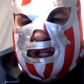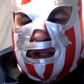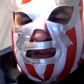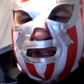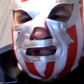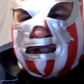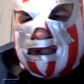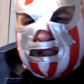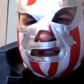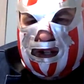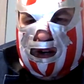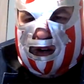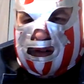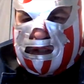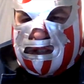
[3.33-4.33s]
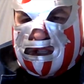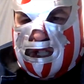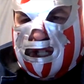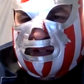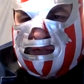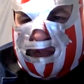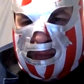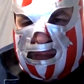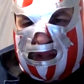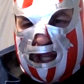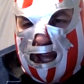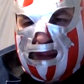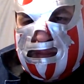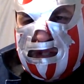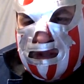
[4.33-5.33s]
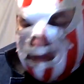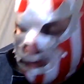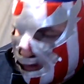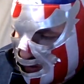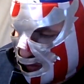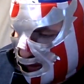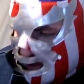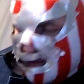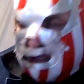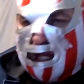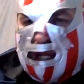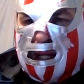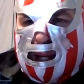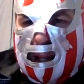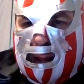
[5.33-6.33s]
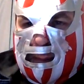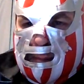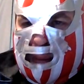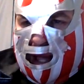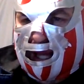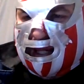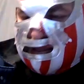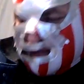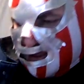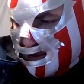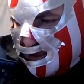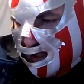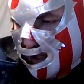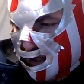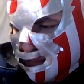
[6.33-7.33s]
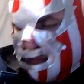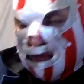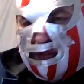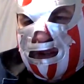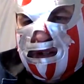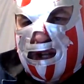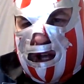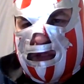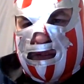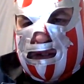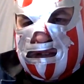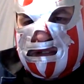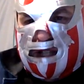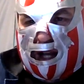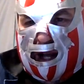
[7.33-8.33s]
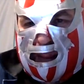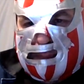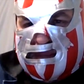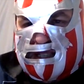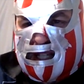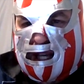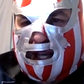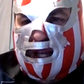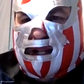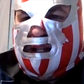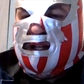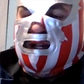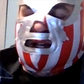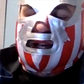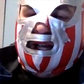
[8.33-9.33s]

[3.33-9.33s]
This is RJ from Game News USA, back today with another top 10.